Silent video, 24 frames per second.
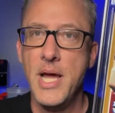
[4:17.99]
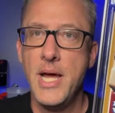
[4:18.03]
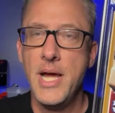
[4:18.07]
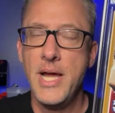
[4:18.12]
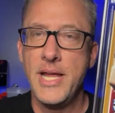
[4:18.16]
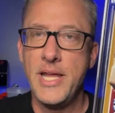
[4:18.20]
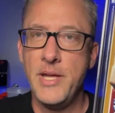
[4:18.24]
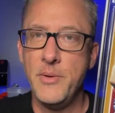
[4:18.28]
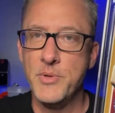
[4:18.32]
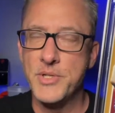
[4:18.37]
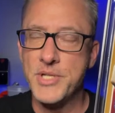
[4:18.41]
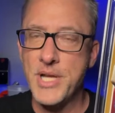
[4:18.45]

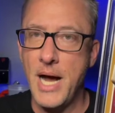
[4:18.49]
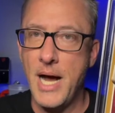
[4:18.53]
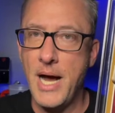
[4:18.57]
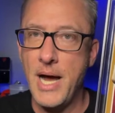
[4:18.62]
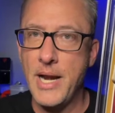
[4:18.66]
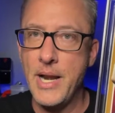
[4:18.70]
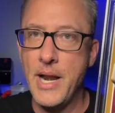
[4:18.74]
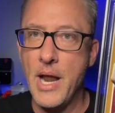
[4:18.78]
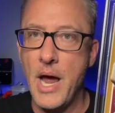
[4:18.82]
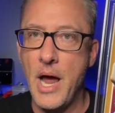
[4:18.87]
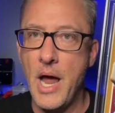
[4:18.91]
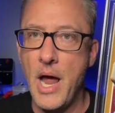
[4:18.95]
He was
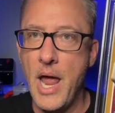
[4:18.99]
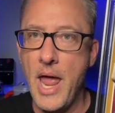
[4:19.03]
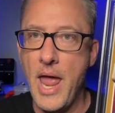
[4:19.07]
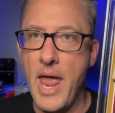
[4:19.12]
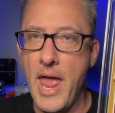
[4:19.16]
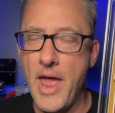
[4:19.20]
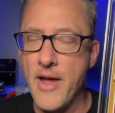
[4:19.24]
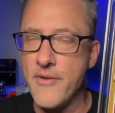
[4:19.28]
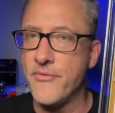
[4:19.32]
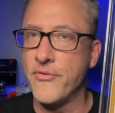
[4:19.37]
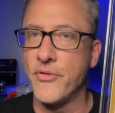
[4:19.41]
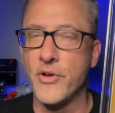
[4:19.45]
on
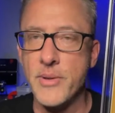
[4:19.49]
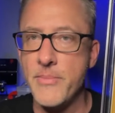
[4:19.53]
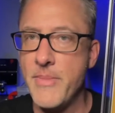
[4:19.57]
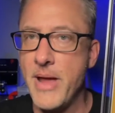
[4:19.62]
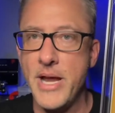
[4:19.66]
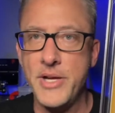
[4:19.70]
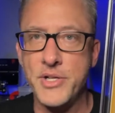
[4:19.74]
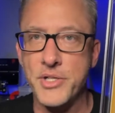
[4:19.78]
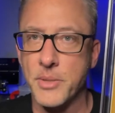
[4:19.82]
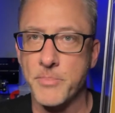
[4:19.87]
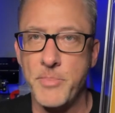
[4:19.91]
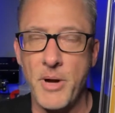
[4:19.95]
every
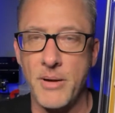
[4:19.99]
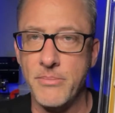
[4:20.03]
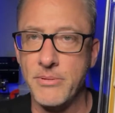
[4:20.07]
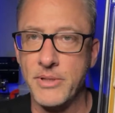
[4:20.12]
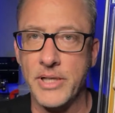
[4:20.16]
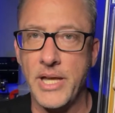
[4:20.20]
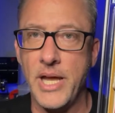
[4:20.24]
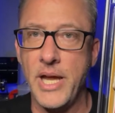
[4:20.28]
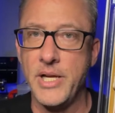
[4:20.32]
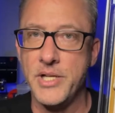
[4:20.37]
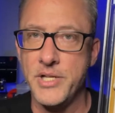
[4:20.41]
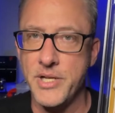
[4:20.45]
major
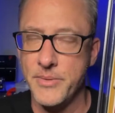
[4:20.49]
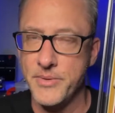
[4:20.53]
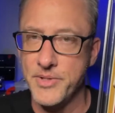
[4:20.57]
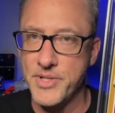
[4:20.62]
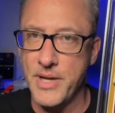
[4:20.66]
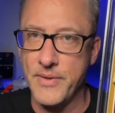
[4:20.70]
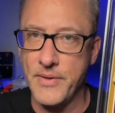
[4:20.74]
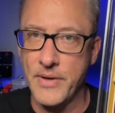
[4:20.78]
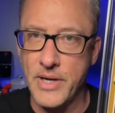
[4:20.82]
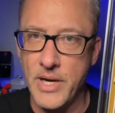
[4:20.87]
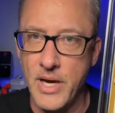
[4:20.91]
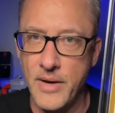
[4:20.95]
publication. He was
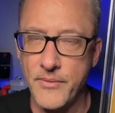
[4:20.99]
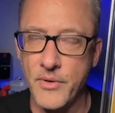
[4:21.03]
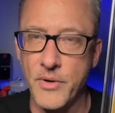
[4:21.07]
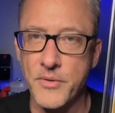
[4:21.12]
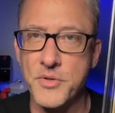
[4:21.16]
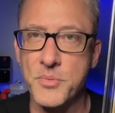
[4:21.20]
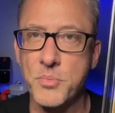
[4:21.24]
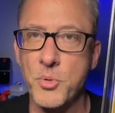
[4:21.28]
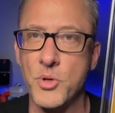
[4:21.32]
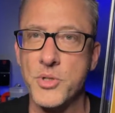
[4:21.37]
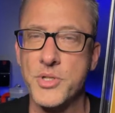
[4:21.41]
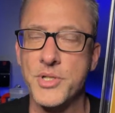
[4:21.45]
on the cover of
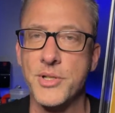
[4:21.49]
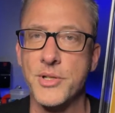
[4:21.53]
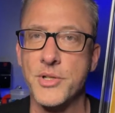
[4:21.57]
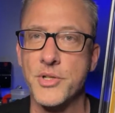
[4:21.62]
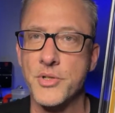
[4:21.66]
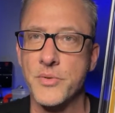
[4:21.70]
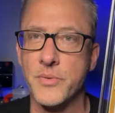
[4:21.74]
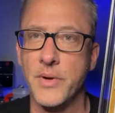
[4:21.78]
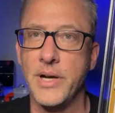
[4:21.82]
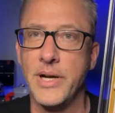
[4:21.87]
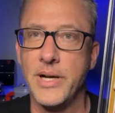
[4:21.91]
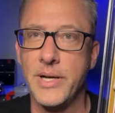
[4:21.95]
Sports
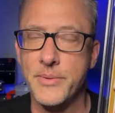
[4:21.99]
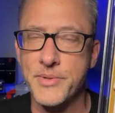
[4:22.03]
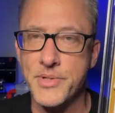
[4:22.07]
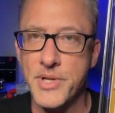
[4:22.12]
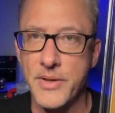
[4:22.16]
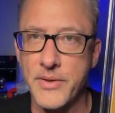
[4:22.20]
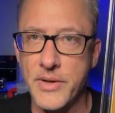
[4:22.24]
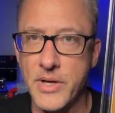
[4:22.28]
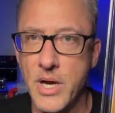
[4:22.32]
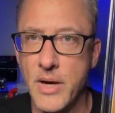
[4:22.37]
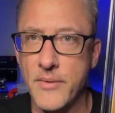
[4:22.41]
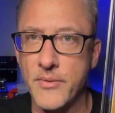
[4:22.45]
Illustrated. He was
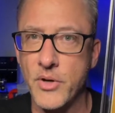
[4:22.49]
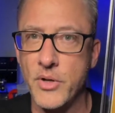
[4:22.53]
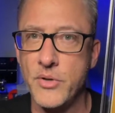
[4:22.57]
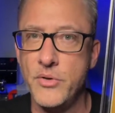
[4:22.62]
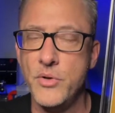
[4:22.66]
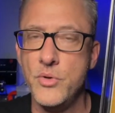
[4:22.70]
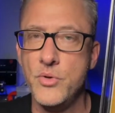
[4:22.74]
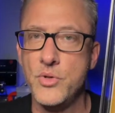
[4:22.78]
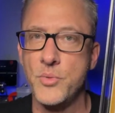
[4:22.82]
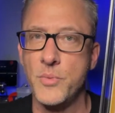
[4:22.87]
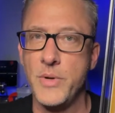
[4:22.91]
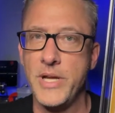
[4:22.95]
on the cover of
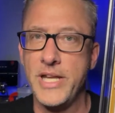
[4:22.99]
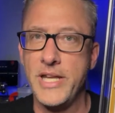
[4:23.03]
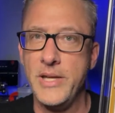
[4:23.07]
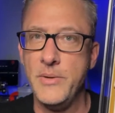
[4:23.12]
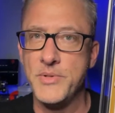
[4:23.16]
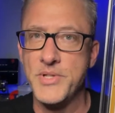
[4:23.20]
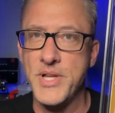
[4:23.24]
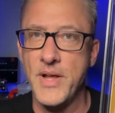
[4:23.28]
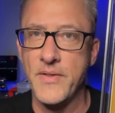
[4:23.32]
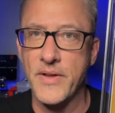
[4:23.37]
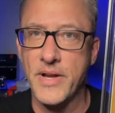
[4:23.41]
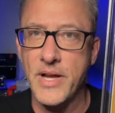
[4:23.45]
Newsweek. He
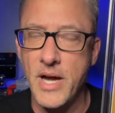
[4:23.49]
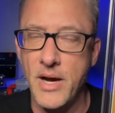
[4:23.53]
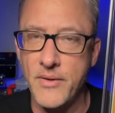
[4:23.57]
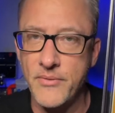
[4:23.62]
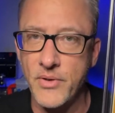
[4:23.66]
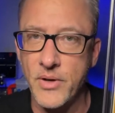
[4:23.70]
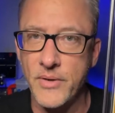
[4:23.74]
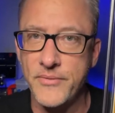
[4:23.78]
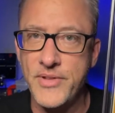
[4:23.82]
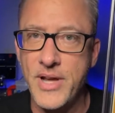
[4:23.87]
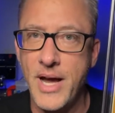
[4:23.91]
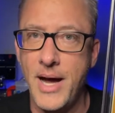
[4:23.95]
was on the
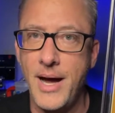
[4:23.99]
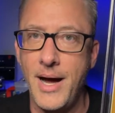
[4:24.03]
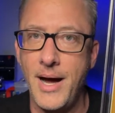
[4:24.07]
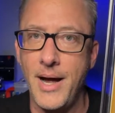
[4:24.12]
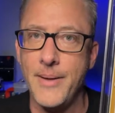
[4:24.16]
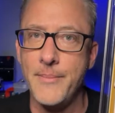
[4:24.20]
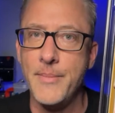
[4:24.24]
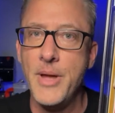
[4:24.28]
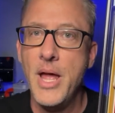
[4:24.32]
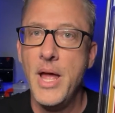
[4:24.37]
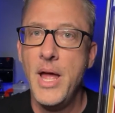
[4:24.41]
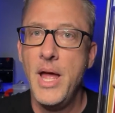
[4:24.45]
cover of
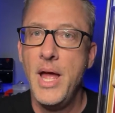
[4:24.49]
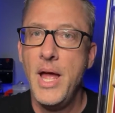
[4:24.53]
Time.